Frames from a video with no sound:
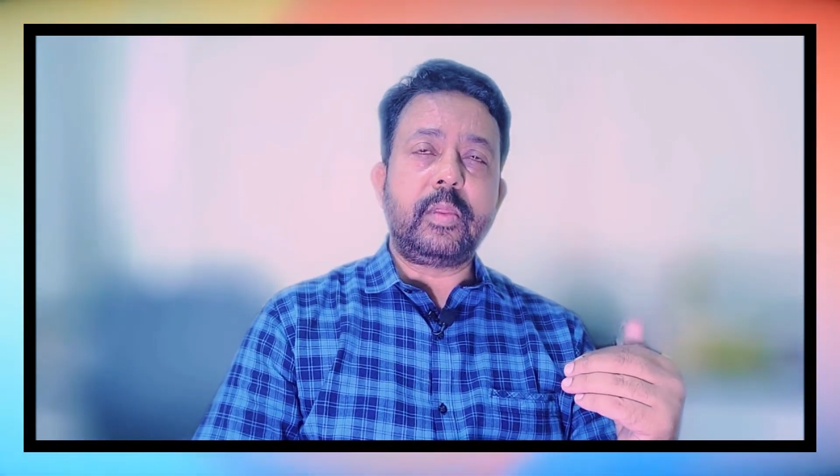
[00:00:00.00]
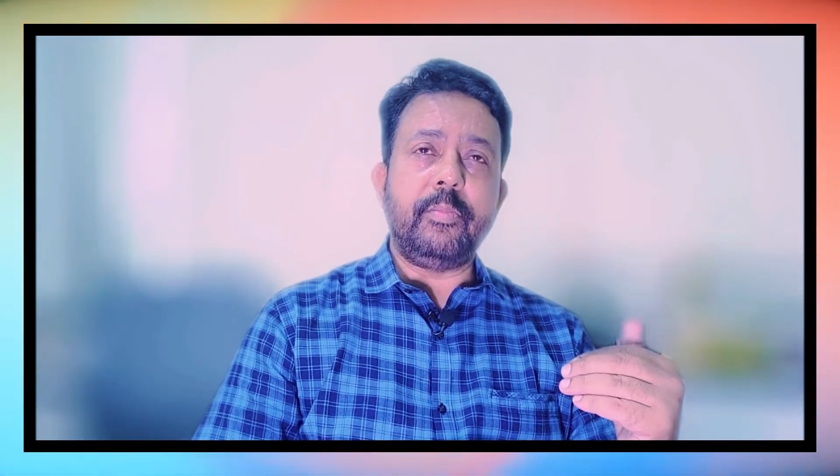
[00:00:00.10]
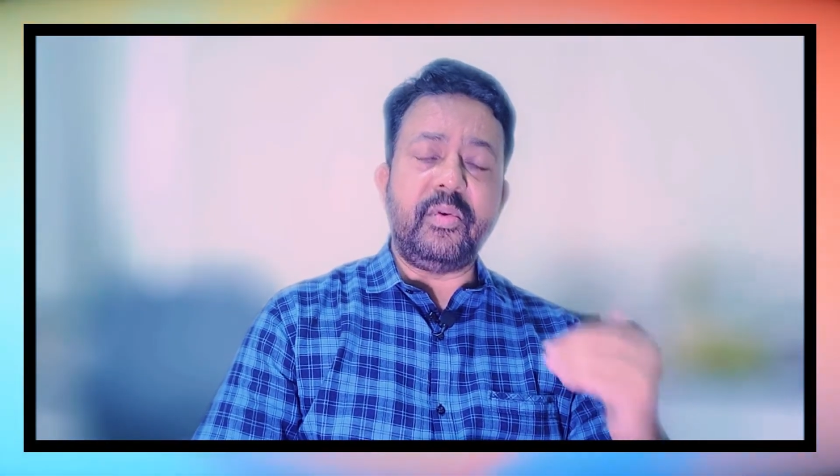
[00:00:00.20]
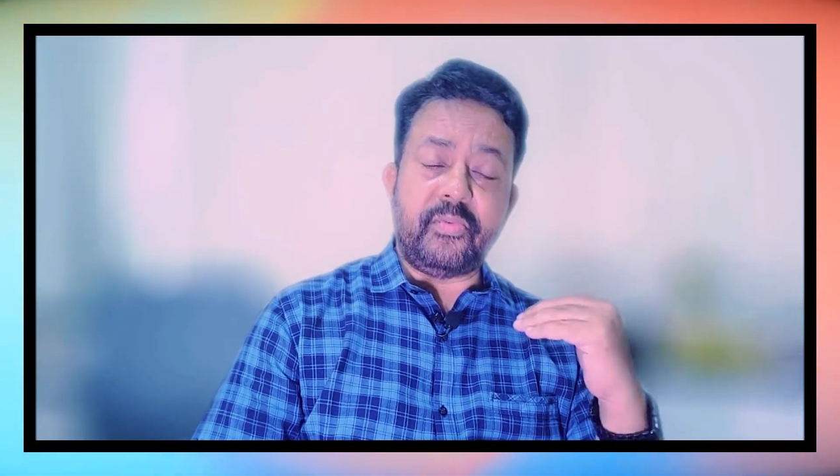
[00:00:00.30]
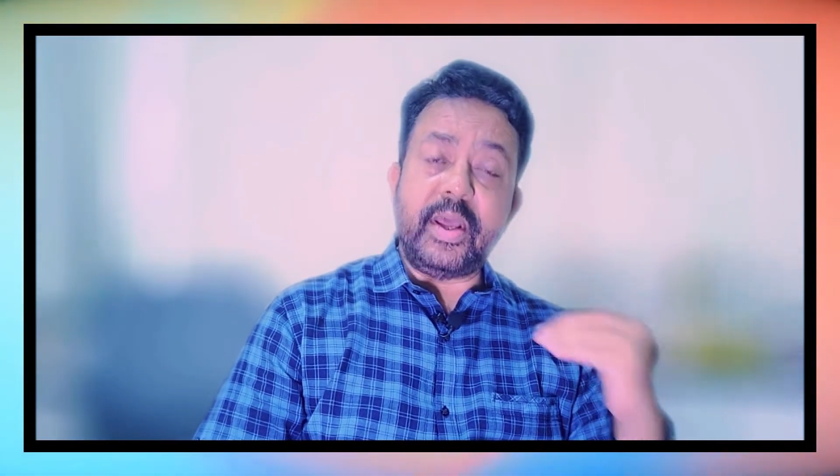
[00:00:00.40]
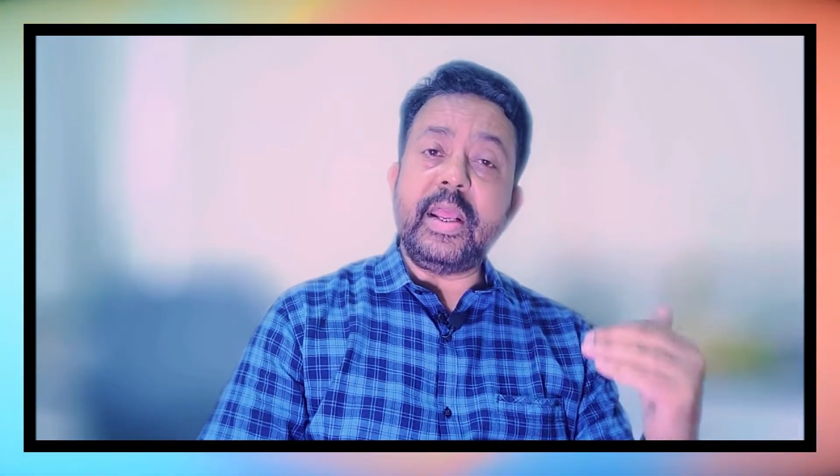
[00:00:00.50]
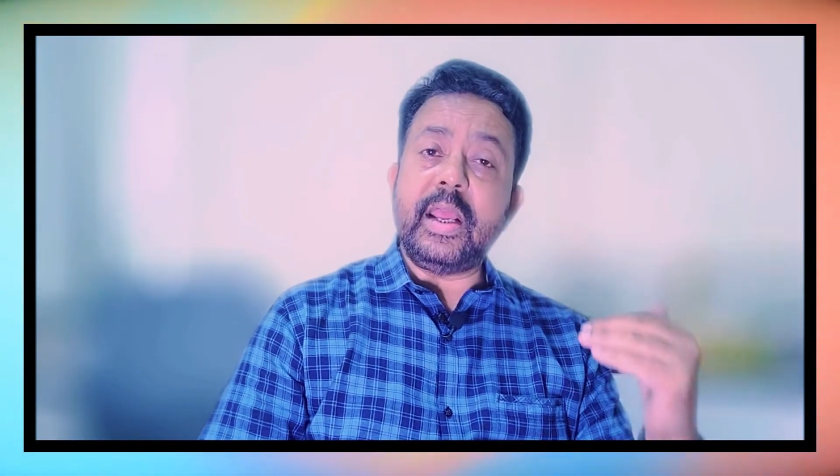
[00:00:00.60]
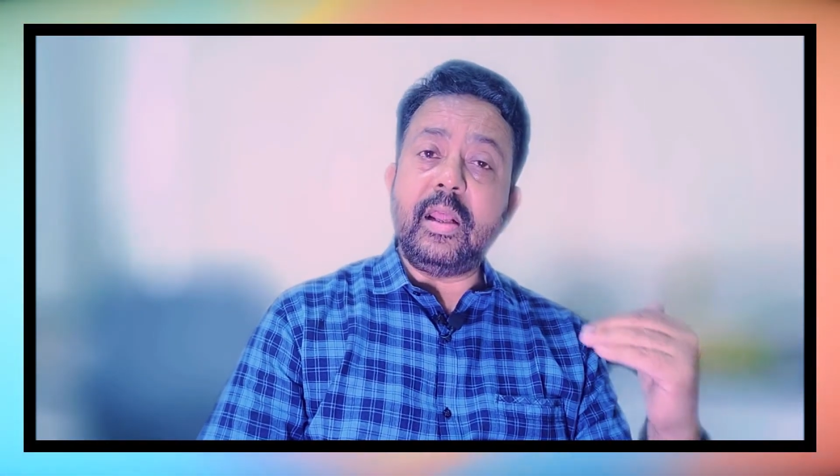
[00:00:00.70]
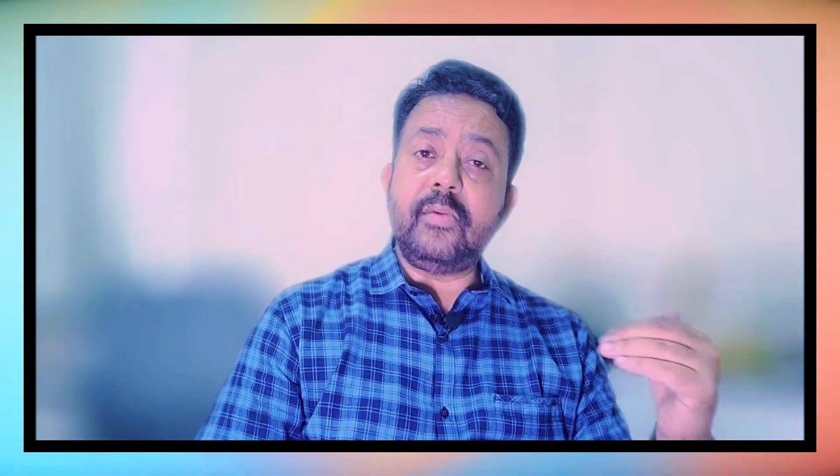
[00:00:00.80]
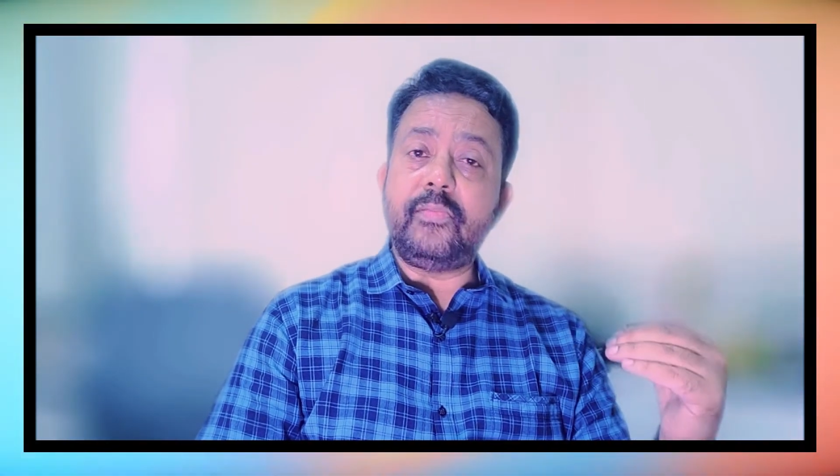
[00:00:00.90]
be very
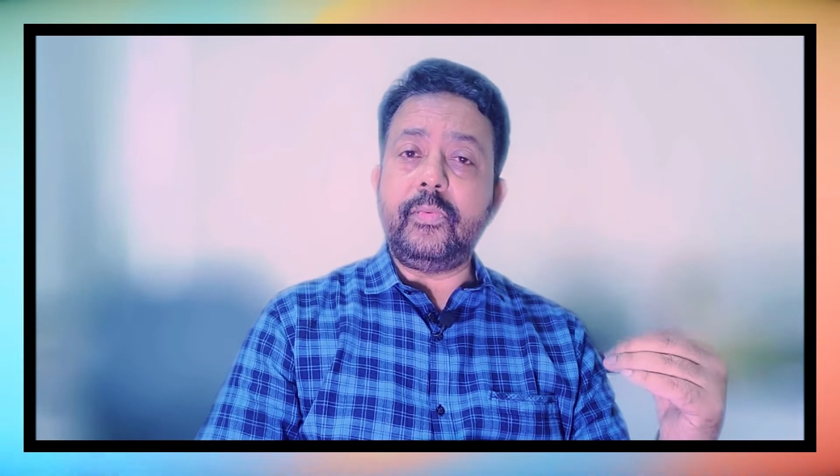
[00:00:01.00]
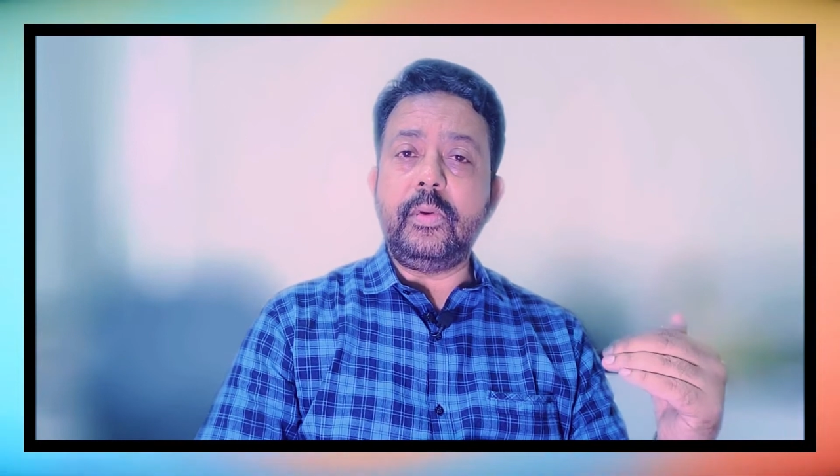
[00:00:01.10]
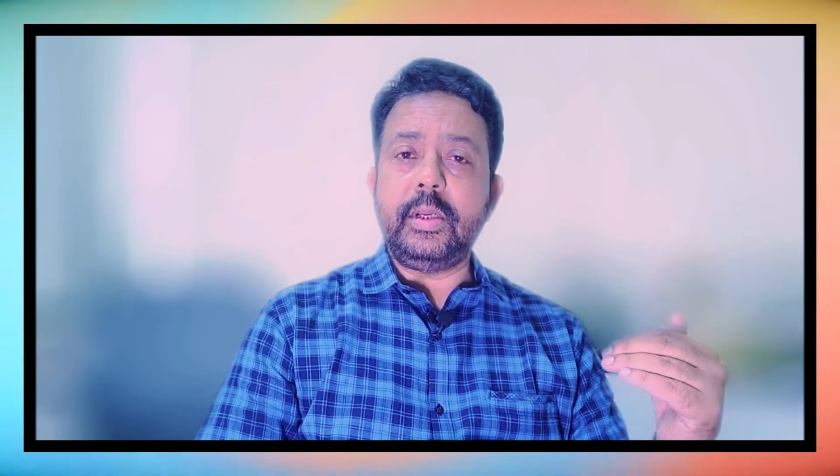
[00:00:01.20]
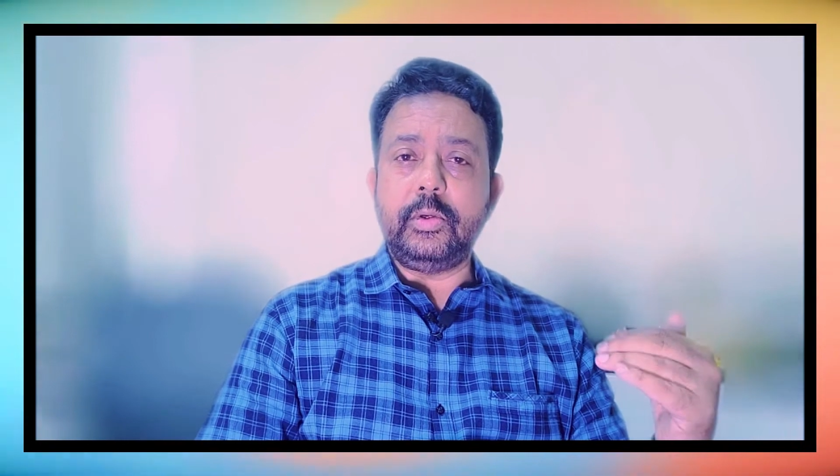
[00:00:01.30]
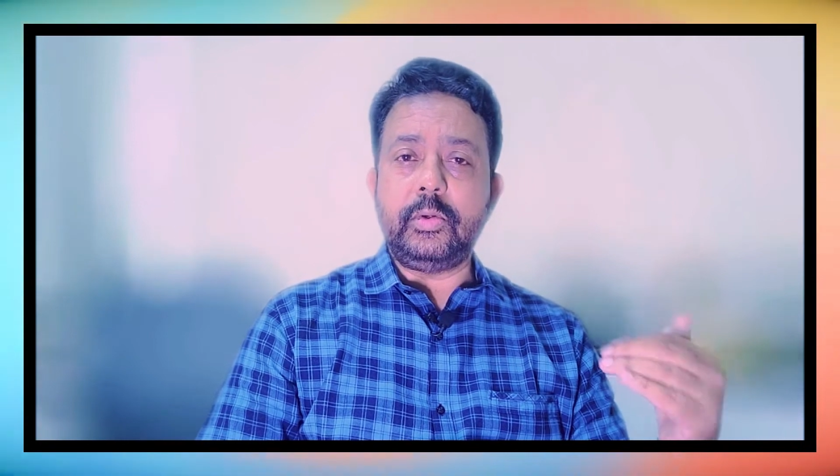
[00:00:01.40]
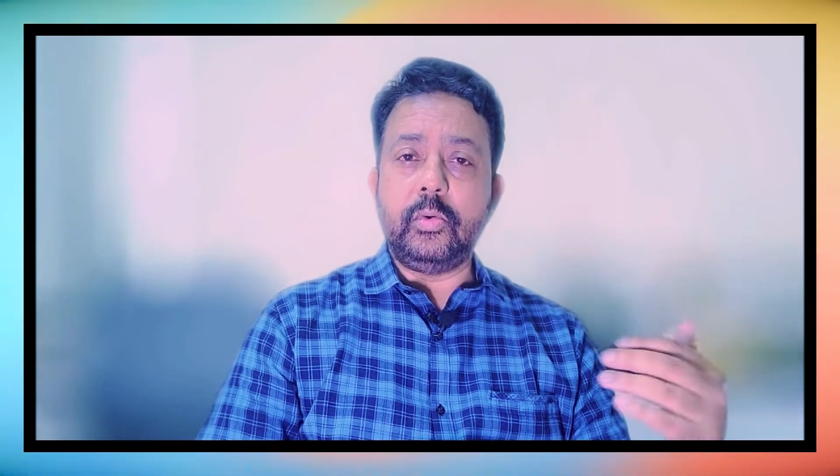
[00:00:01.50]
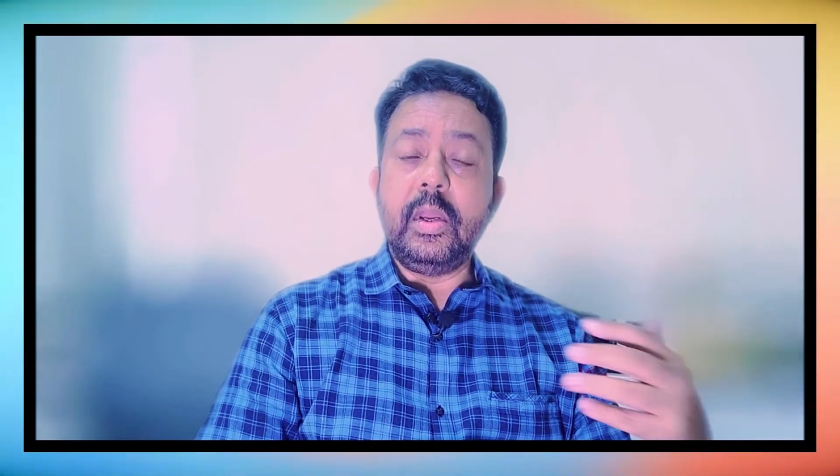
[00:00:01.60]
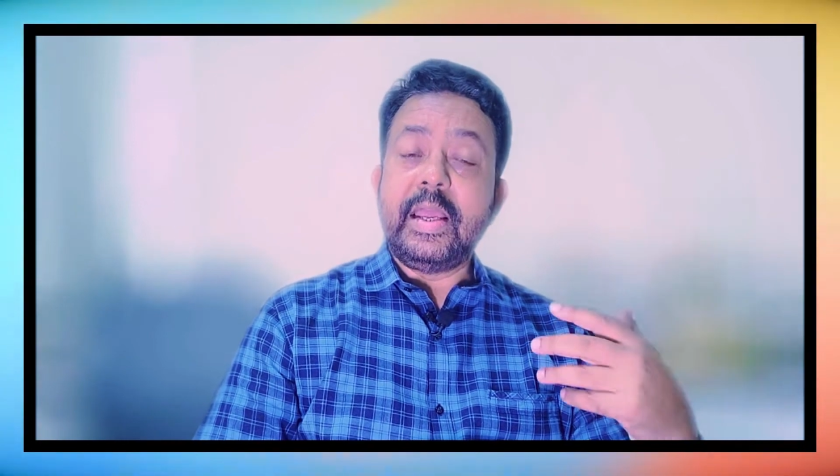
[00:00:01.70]
helpful into